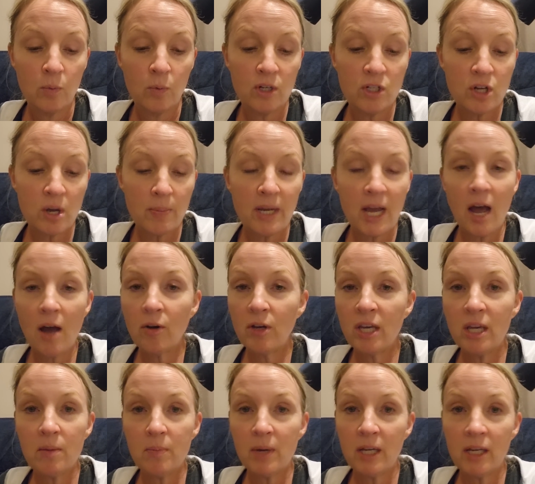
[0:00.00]
Which, I mean, I'll
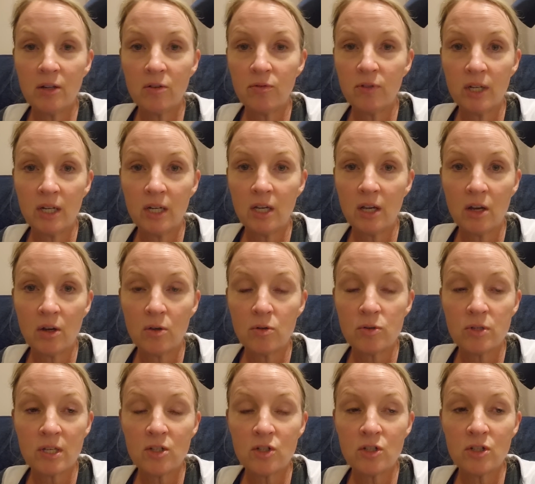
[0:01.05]
keep making
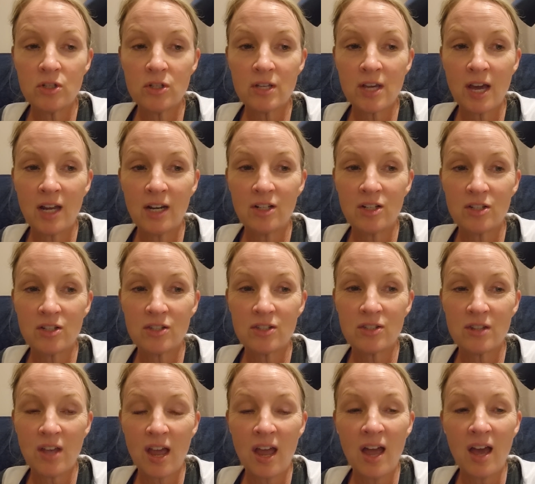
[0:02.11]
videos. It's just kind of
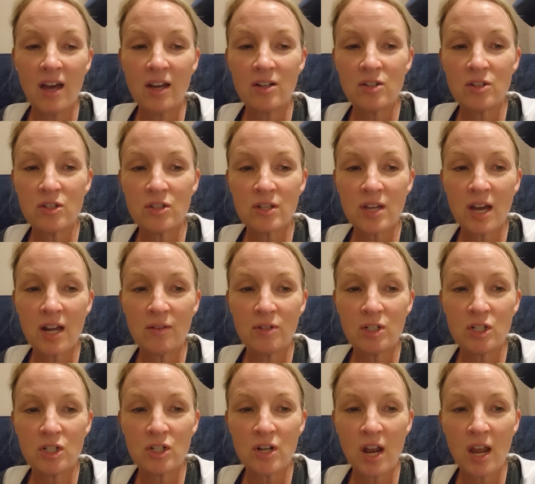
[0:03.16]
sad. It's just kind of a
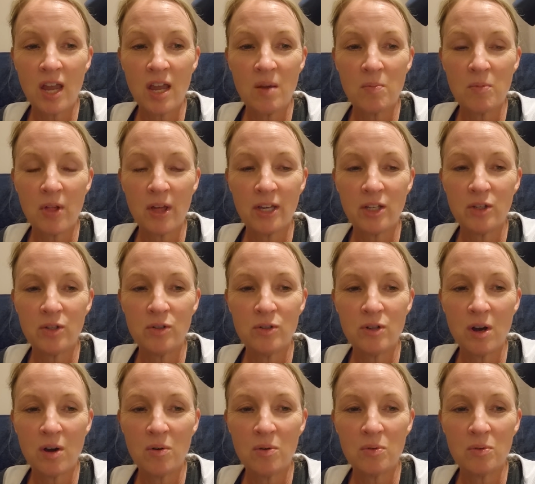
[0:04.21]
shame. Like, you
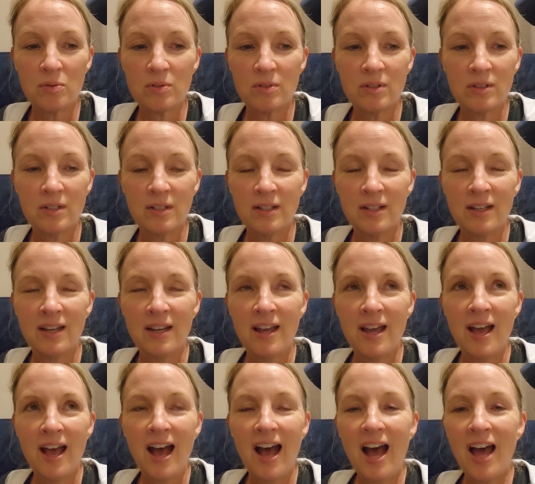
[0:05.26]
don't...
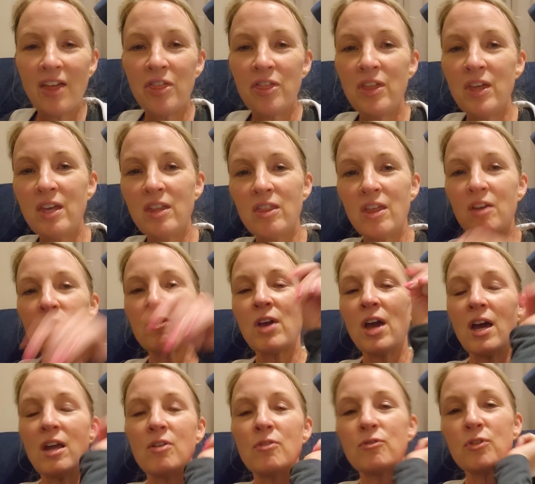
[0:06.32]
I think they've
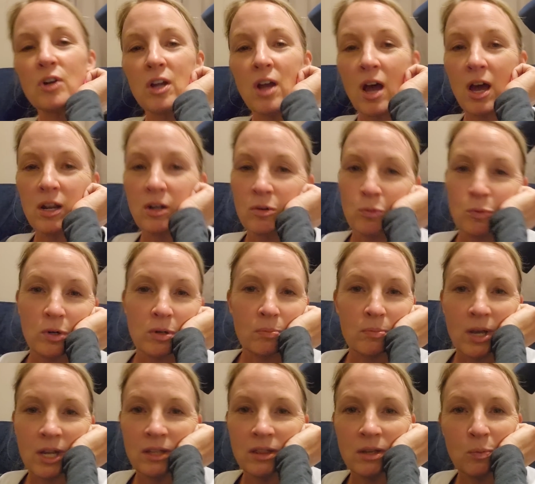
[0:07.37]
kind of forgotten what
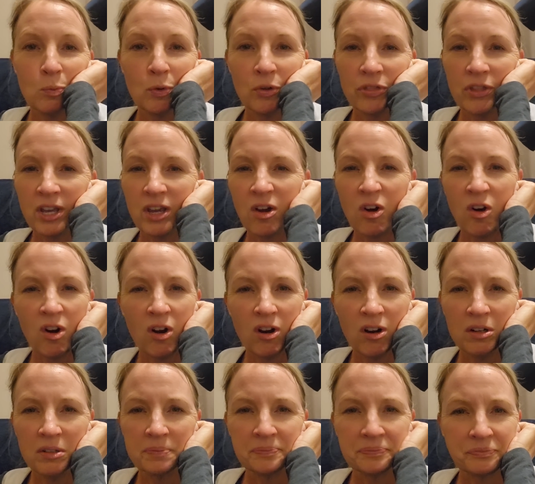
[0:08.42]
made them what they
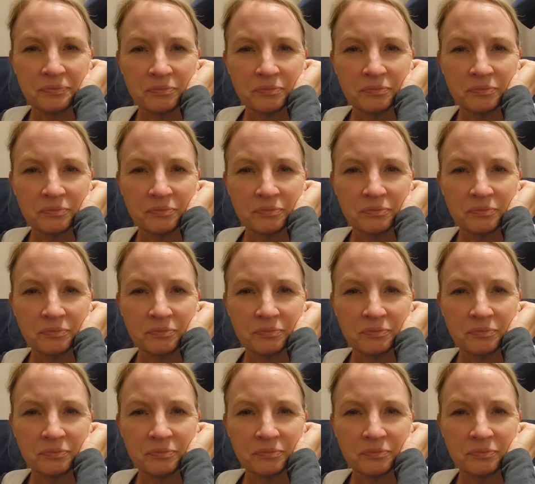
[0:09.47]
are.